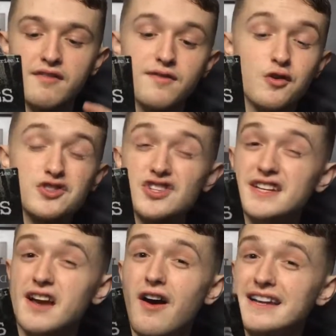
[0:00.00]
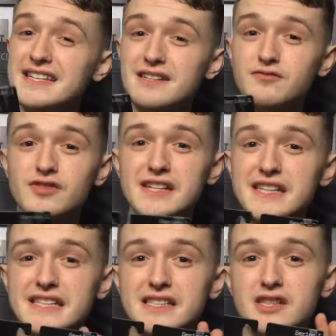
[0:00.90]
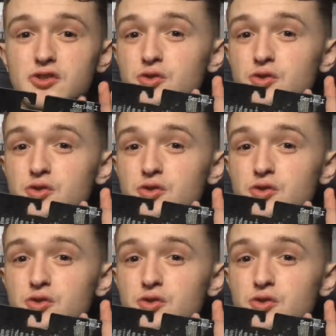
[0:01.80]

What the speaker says: unfortunately, I didn't really